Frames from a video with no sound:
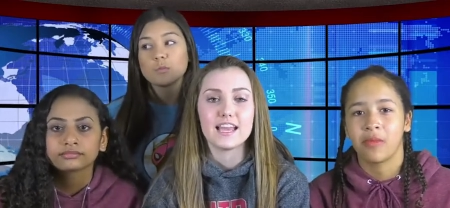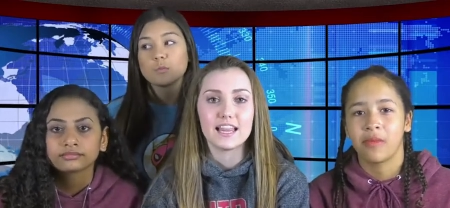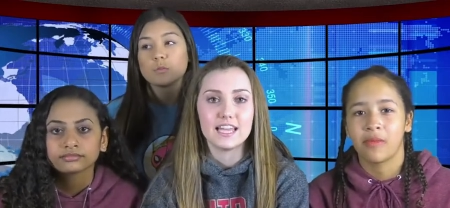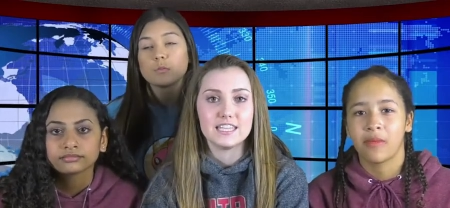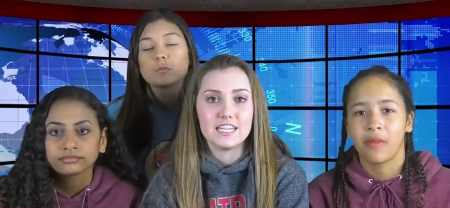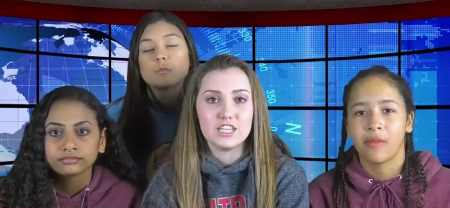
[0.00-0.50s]

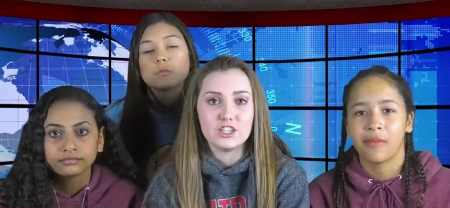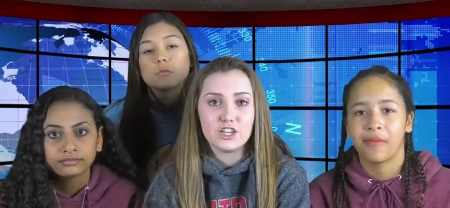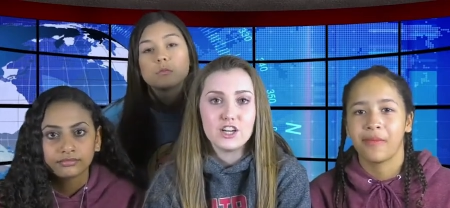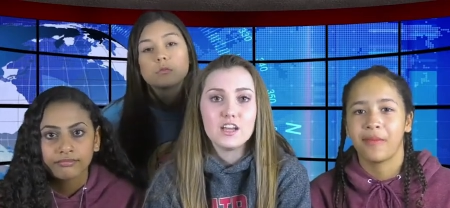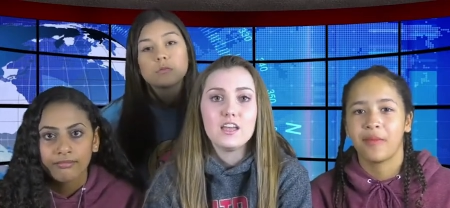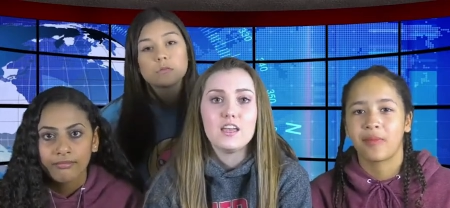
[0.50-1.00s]
Speaker 1: ELA
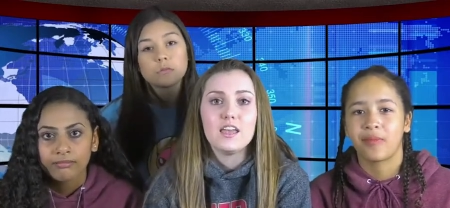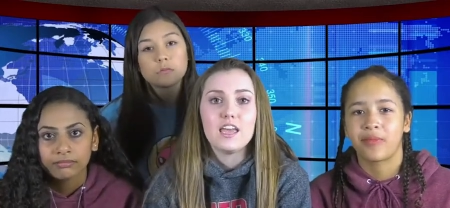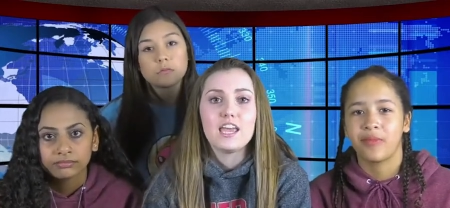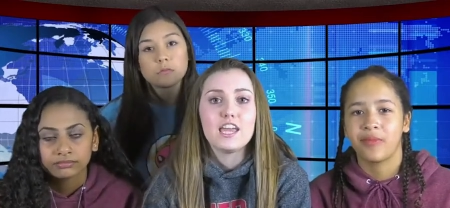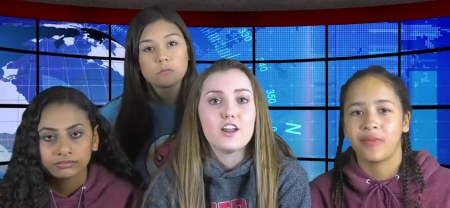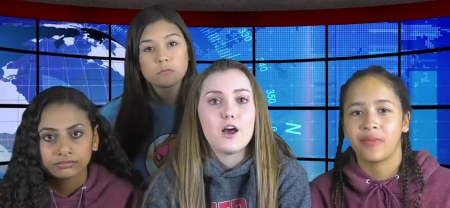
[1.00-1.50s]
teacher.
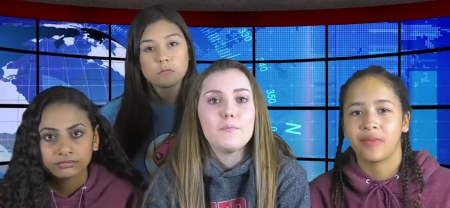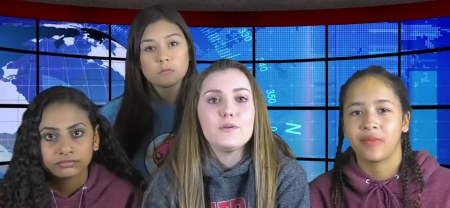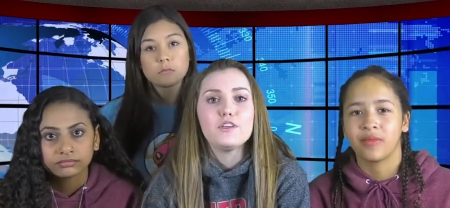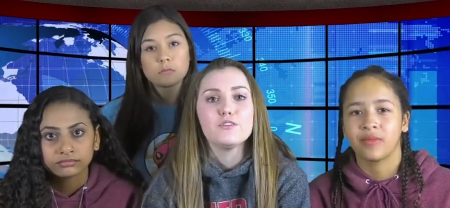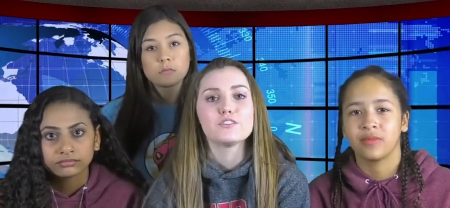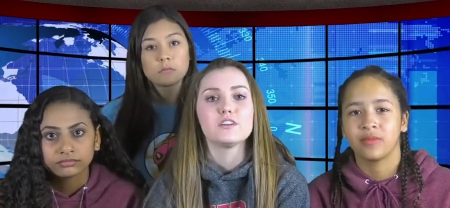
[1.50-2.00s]
It cannot
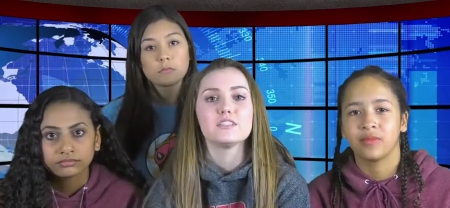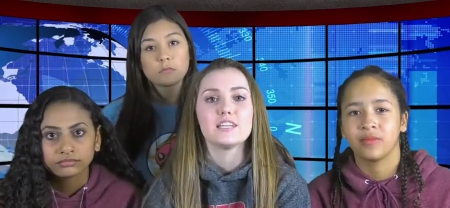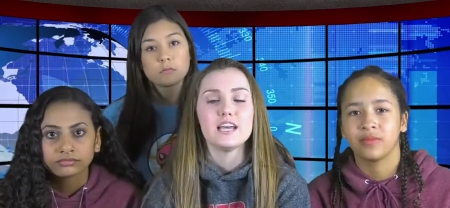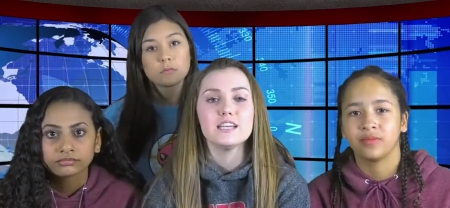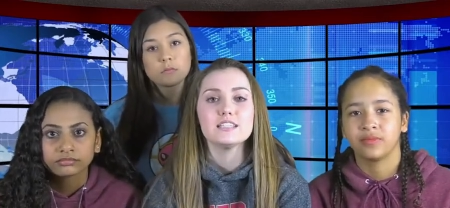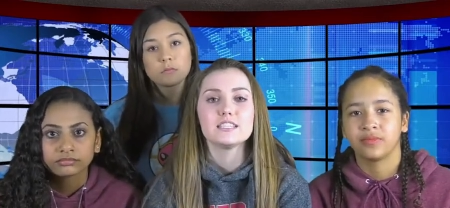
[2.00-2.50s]
be used on
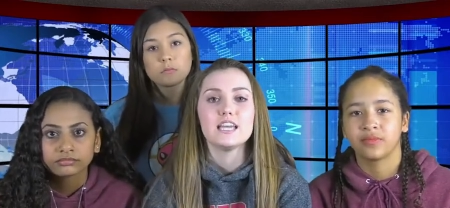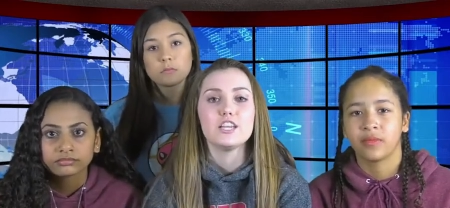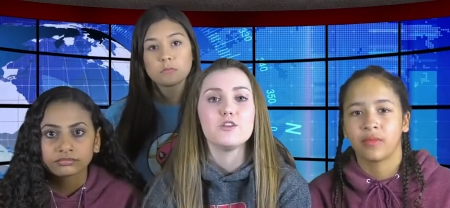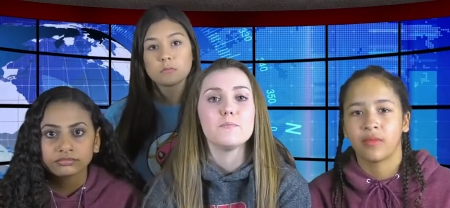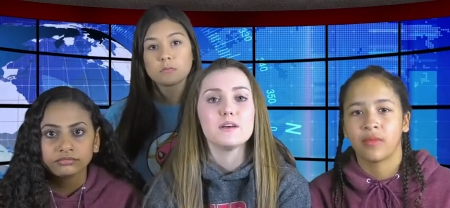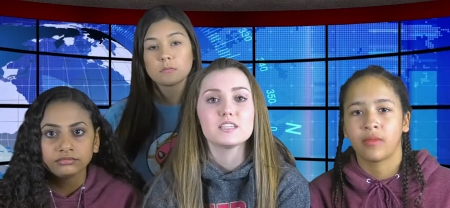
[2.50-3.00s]
tests,
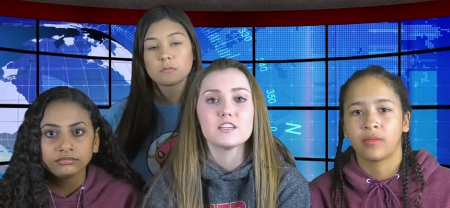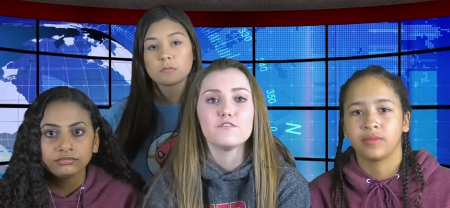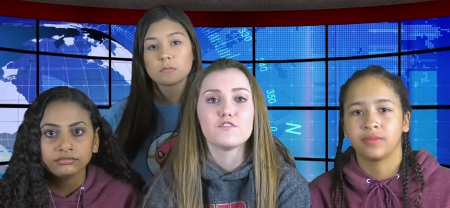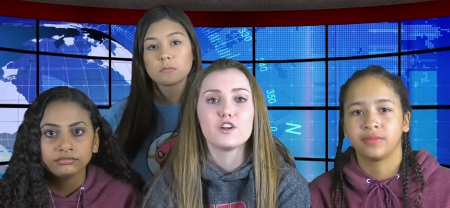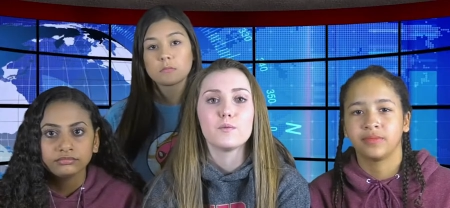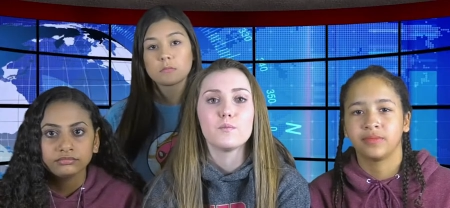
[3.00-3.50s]
and you must
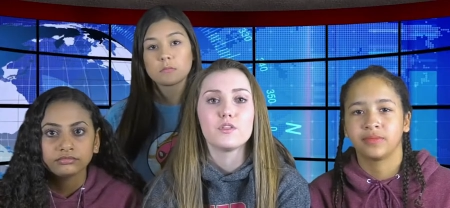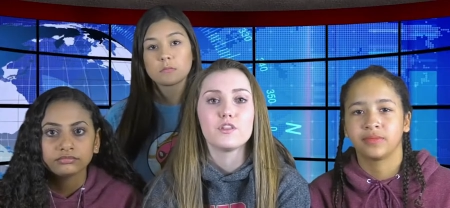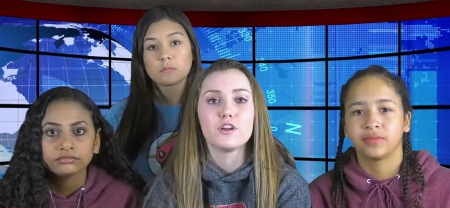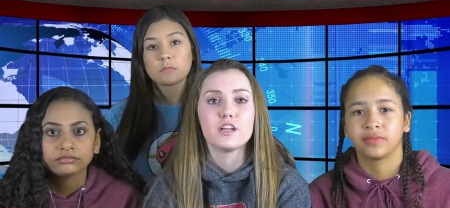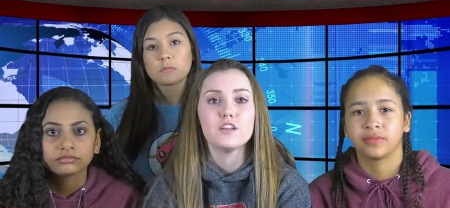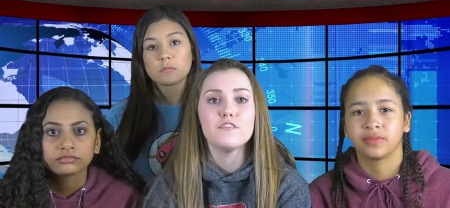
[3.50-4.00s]
confirm
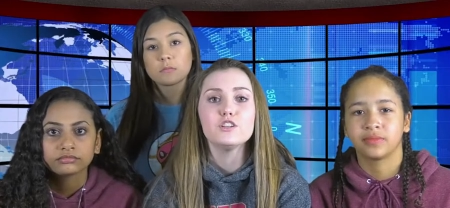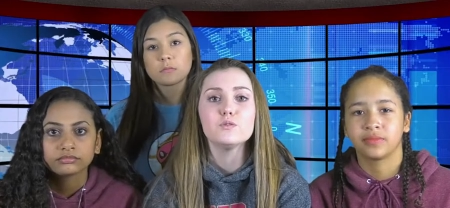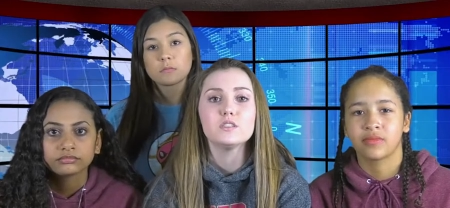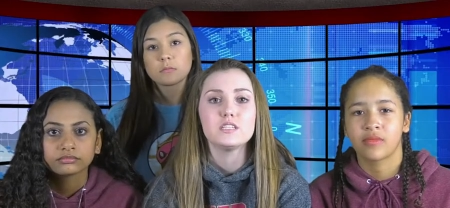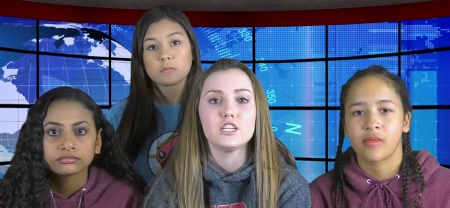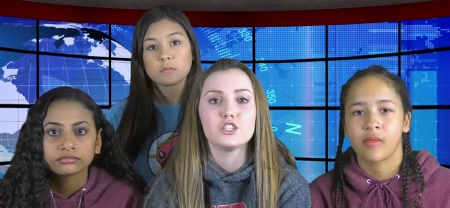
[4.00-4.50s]
with your
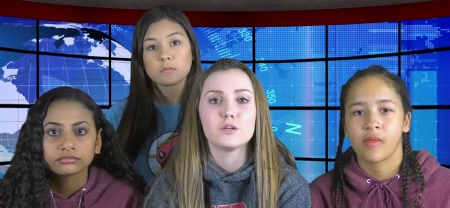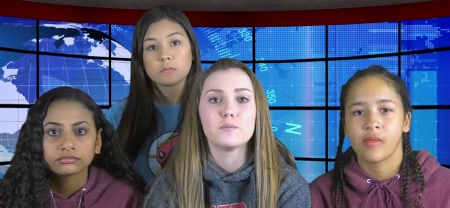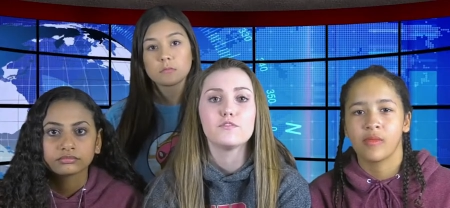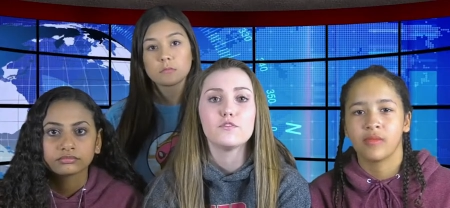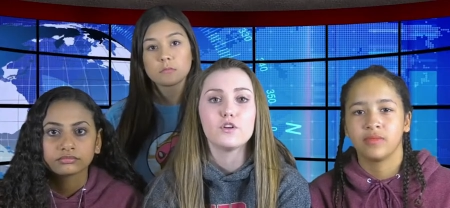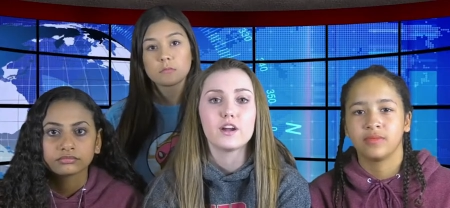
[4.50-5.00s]
individual teacher
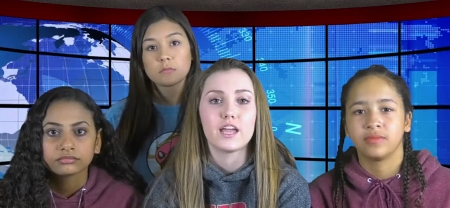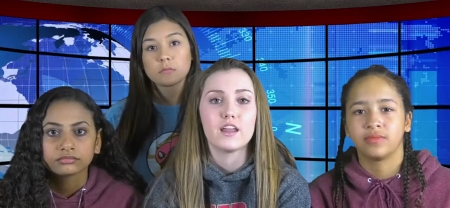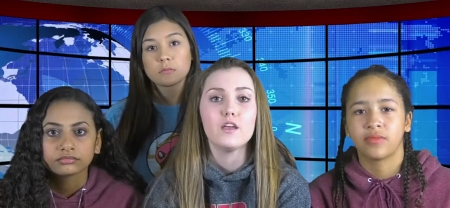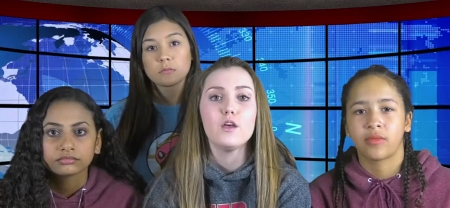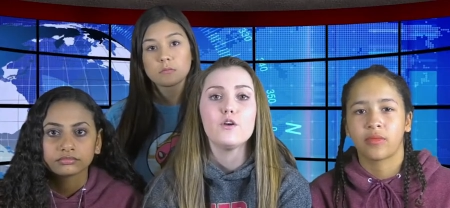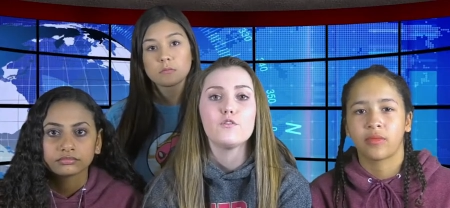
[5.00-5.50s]

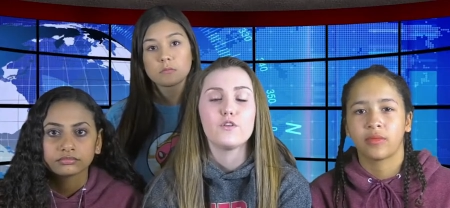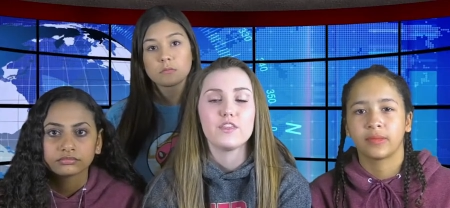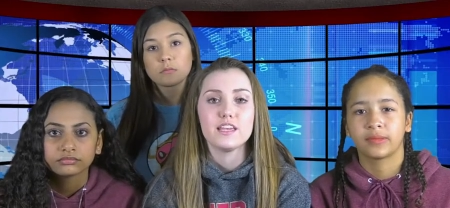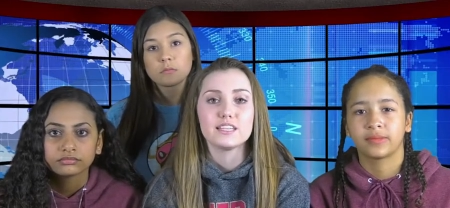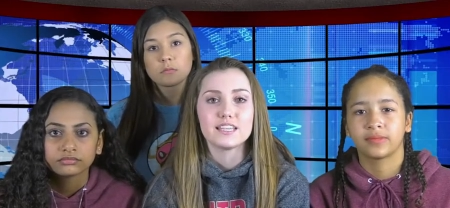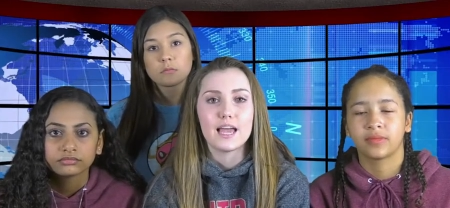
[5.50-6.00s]
beforehand
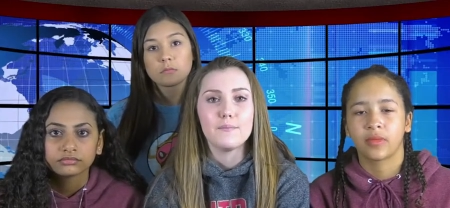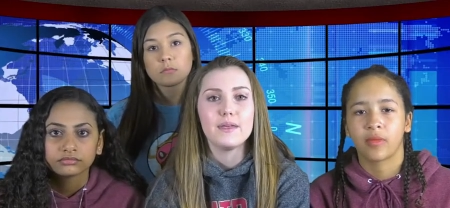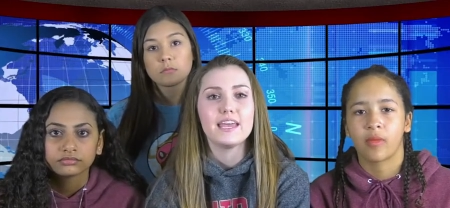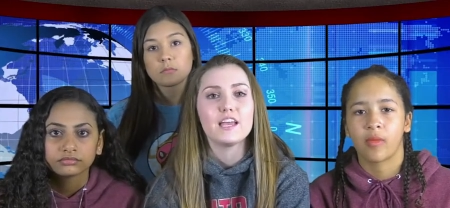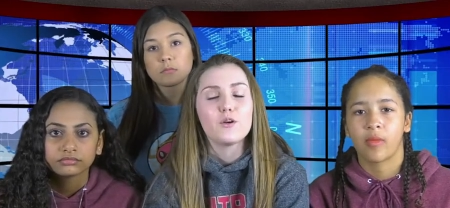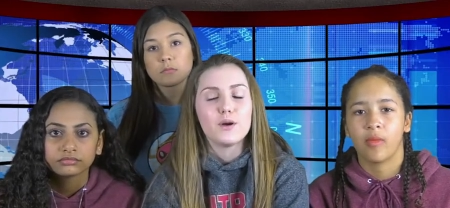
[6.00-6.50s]
for the
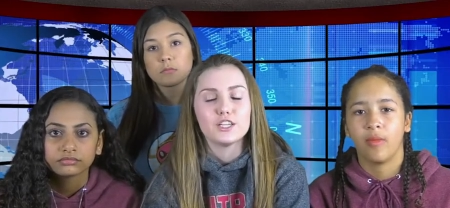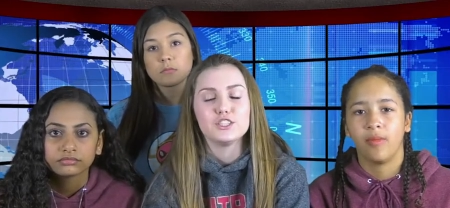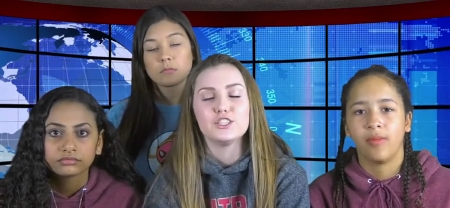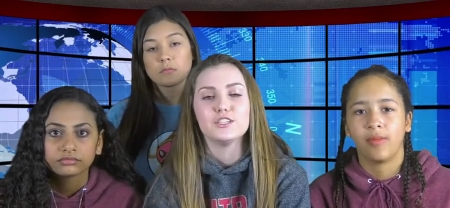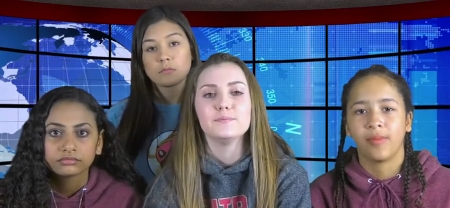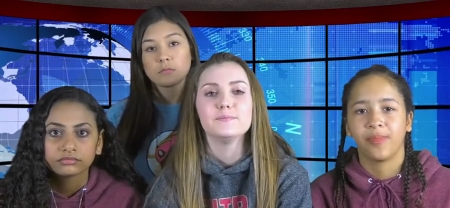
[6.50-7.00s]
assignment in
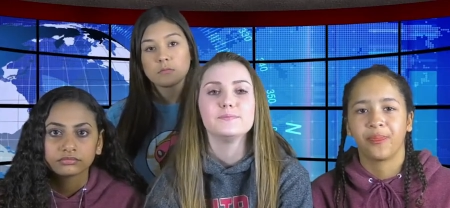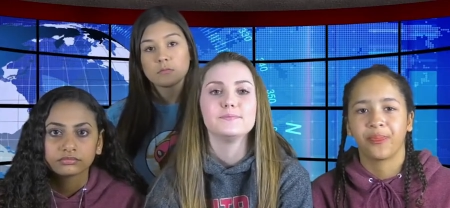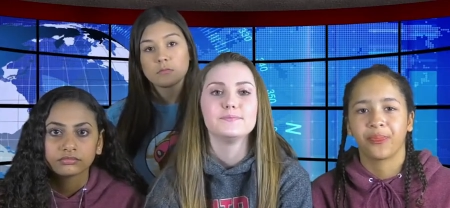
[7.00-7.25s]
question.